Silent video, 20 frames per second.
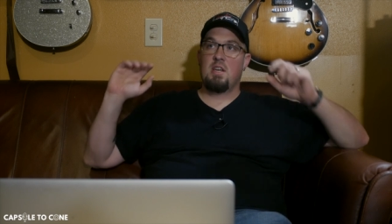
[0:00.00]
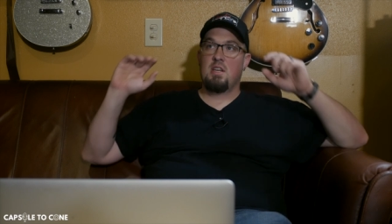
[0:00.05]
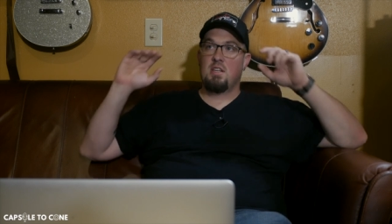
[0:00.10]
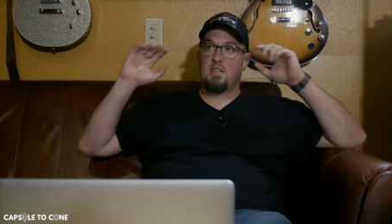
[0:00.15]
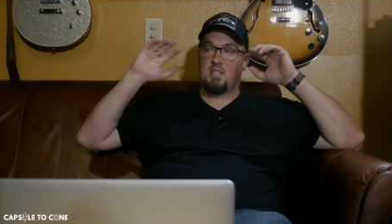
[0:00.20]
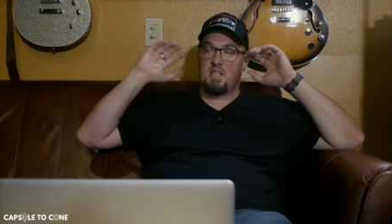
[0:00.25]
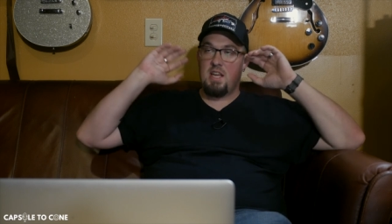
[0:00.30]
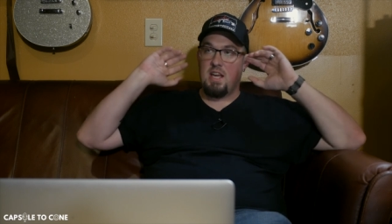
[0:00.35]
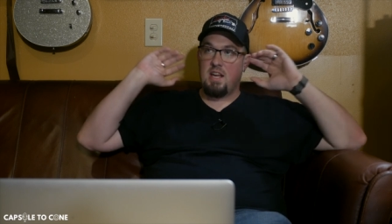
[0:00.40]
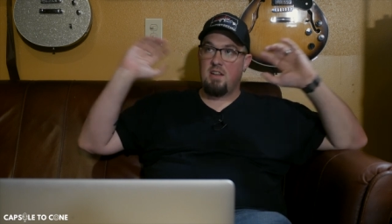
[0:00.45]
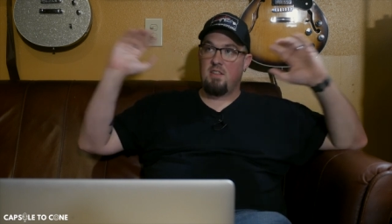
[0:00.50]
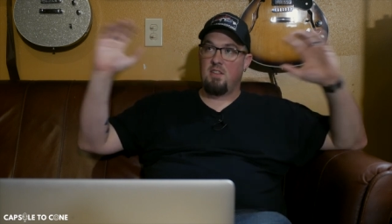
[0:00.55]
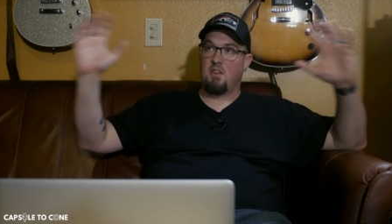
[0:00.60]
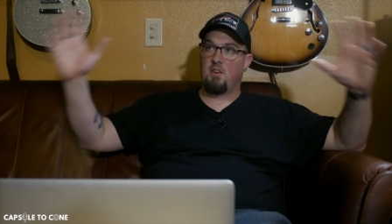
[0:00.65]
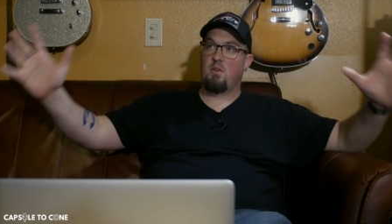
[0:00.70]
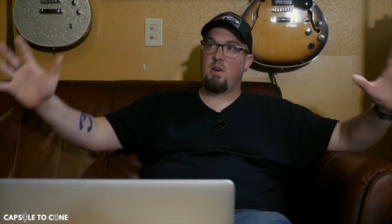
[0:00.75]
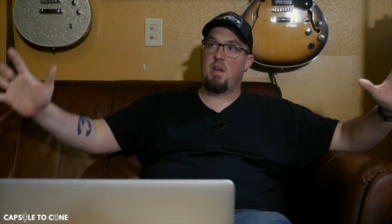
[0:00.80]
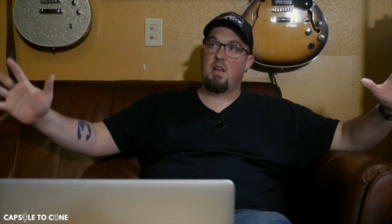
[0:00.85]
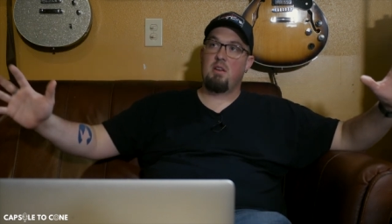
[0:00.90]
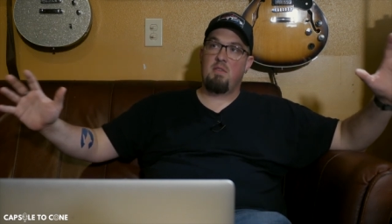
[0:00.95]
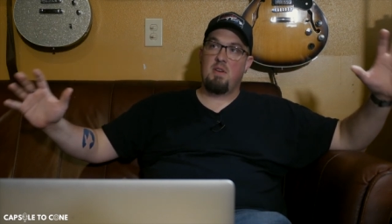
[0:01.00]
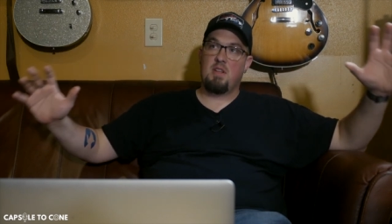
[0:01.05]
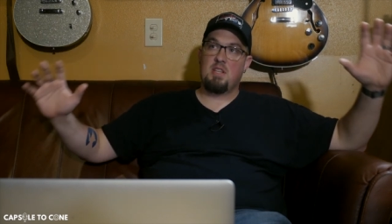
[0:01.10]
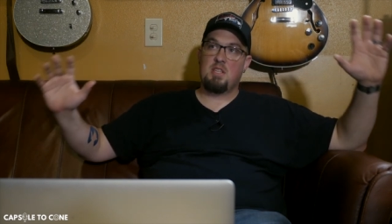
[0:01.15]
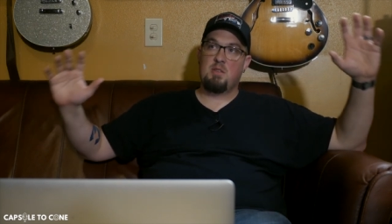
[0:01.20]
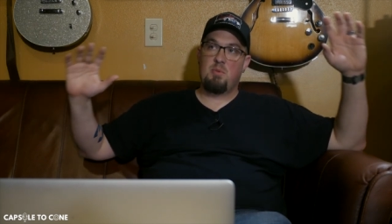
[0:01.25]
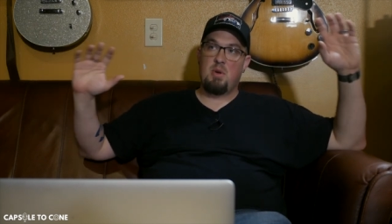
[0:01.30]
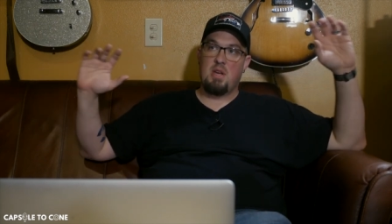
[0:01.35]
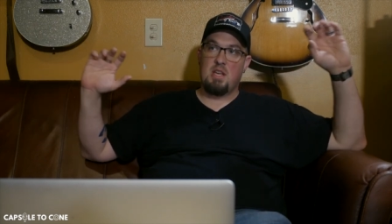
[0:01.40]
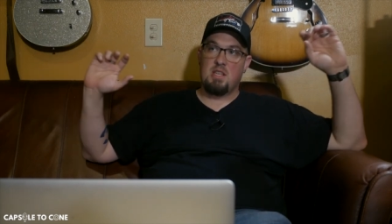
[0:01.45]
staying in the creative
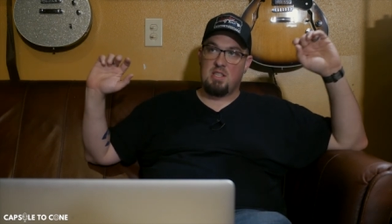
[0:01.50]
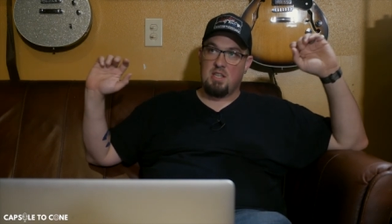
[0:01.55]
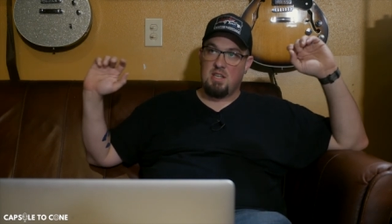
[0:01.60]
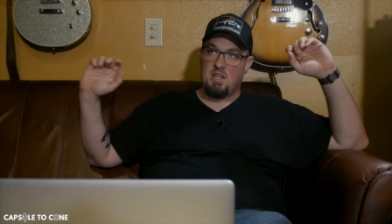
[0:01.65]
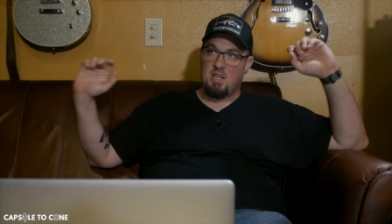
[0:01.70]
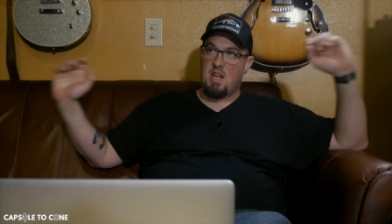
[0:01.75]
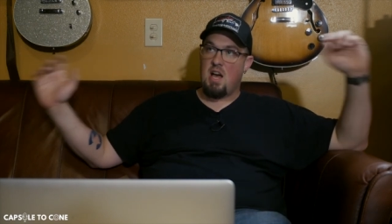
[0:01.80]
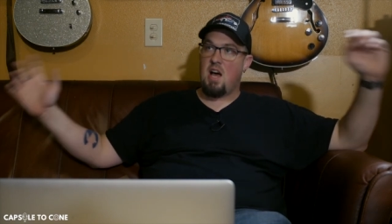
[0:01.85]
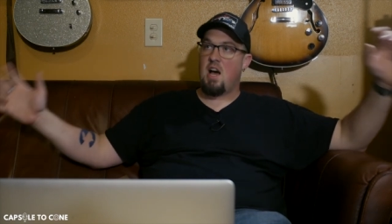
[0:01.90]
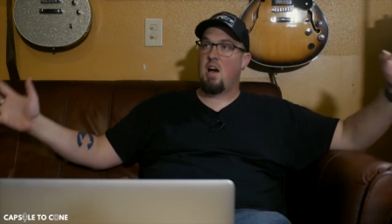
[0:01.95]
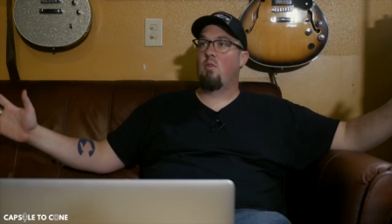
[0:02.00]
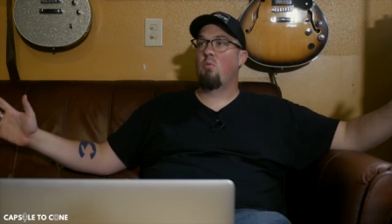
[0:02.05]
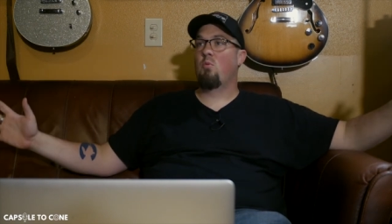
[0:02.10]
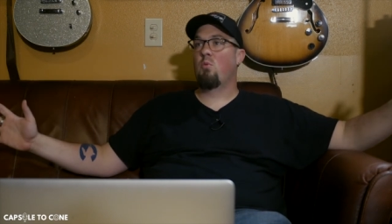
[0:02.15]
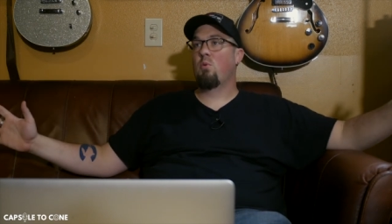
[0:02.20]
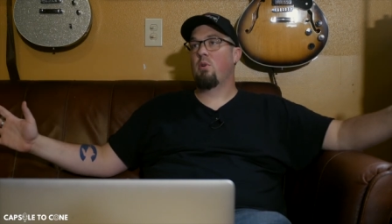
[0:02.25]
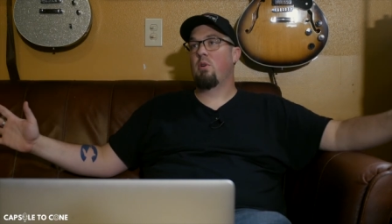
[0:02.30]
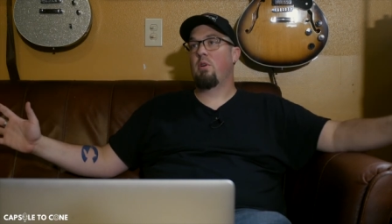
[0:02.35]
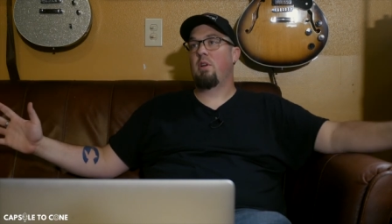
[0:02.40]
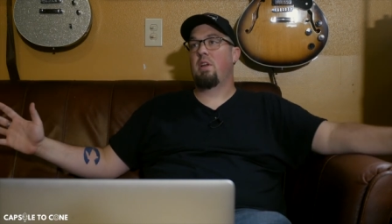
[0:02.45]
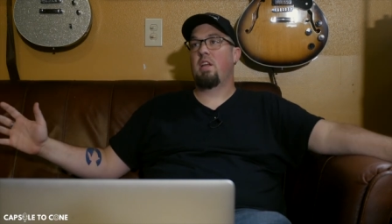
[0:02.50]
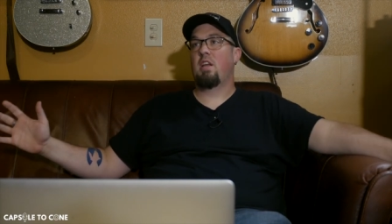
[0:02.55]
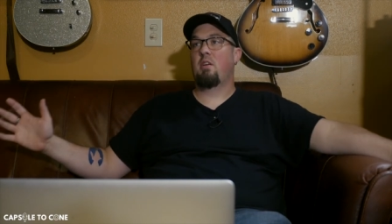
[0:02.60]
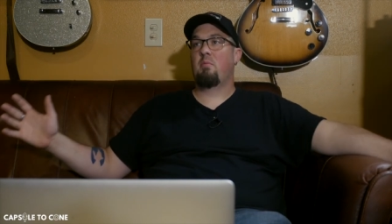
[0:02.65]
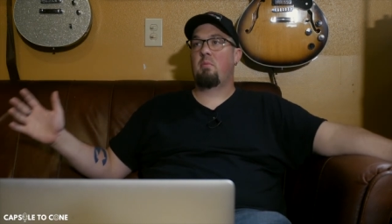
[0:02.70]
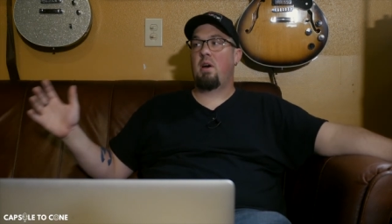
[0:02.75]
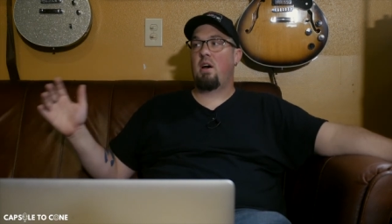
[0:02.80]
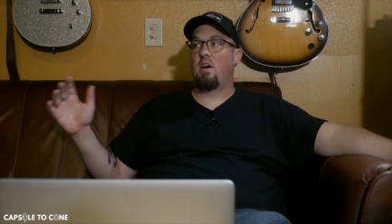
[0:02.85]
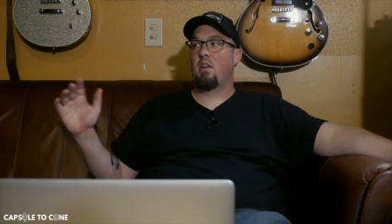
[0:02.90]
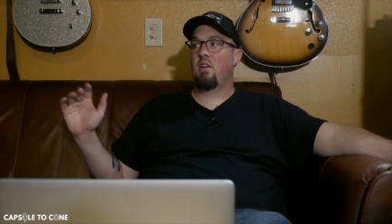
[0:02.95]
headspace and not worrying
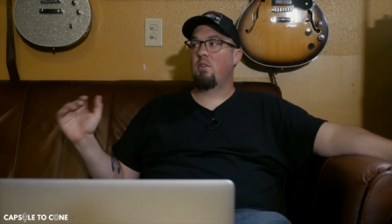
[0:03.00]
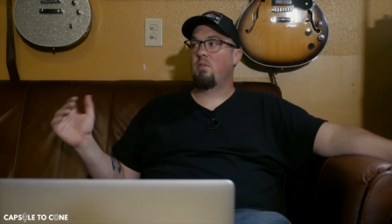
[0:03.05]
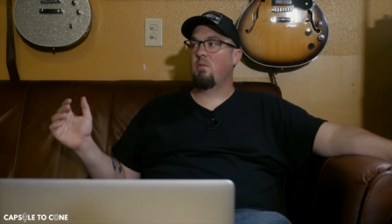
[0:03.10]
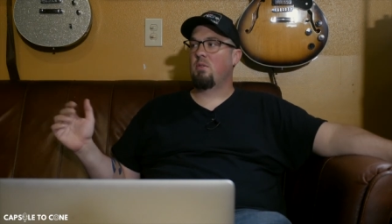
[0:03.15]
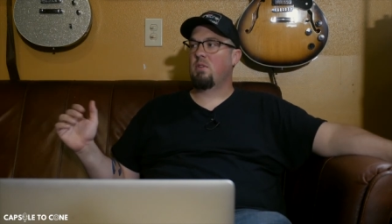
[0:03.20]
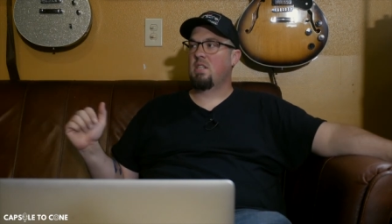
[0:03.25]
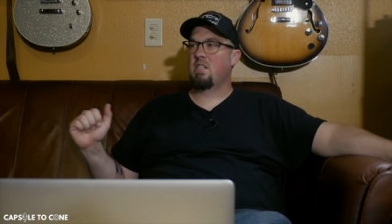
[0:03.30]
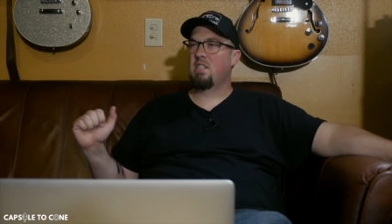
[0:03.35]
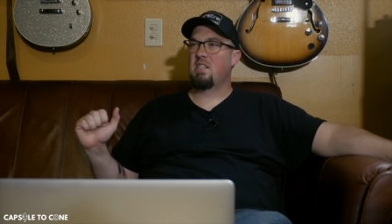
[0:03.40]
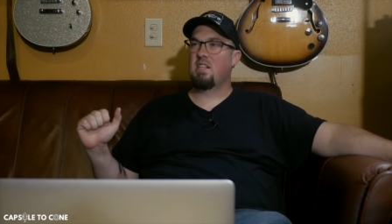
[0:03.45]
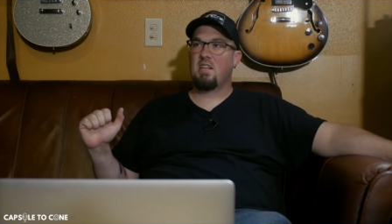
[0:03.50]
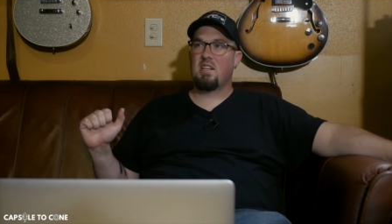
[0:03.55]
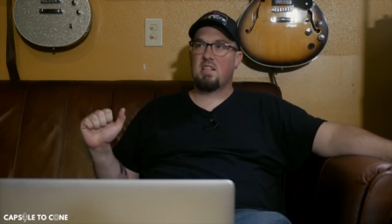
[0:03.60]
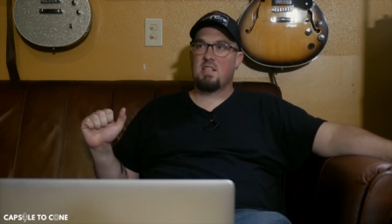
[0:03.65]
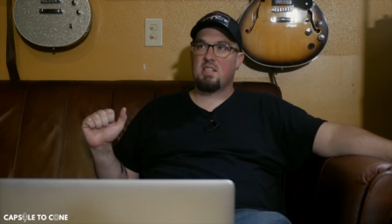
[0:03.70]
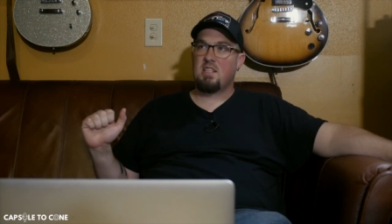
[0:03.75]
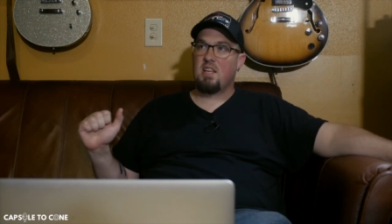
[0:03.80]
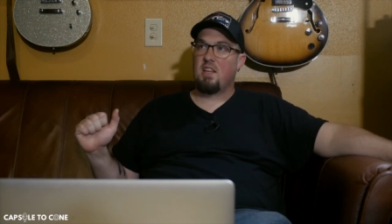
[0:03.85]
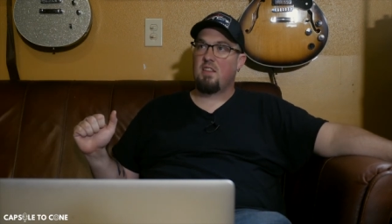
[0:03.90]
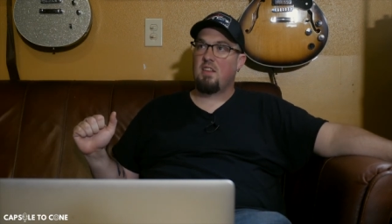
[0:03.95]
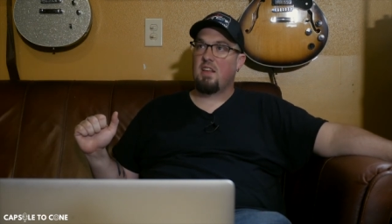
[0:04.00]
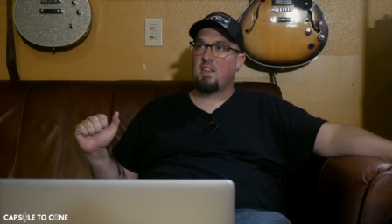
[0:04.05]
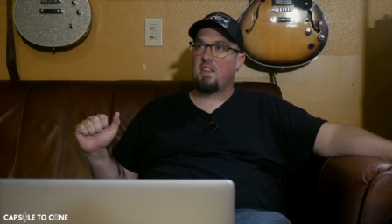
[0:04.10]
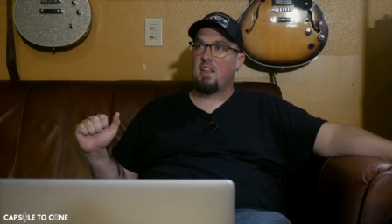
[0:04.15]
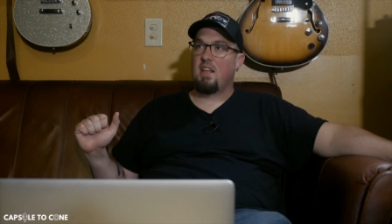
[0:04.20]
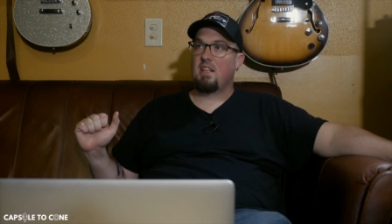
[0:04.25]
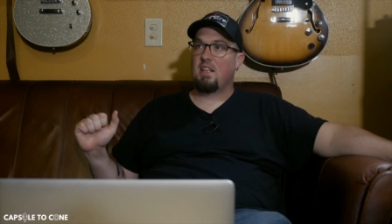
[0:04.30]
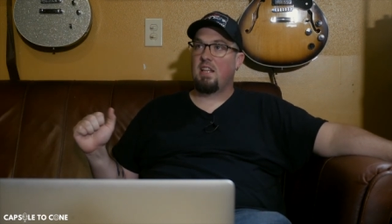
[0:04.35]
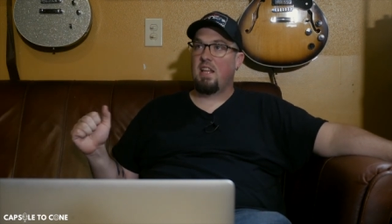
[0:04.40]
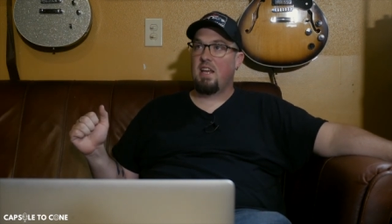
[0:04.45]
about, oh, is it going to sound like
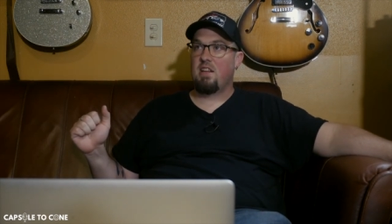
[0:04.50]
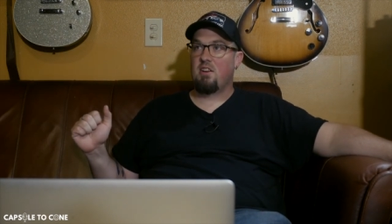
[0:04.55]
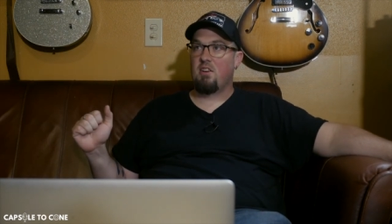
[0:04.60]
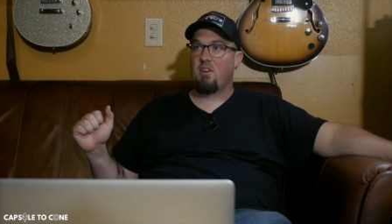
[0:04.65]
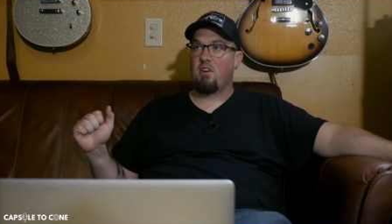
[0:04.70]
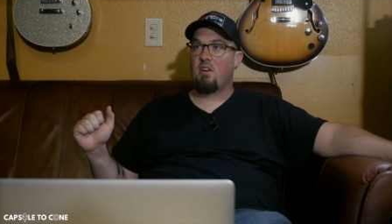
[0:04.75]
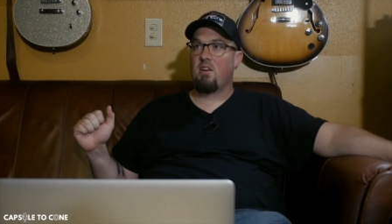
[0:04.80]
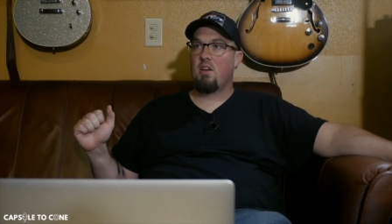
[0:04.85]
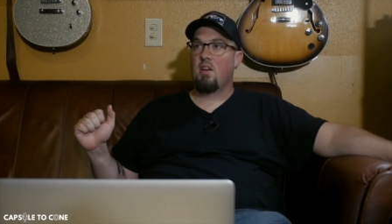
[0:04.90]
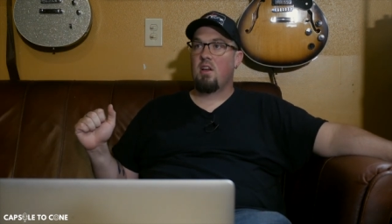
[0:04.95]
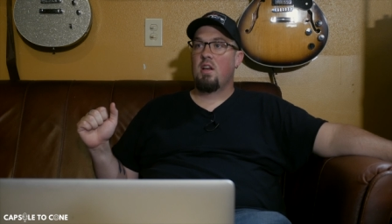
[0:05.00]
that later?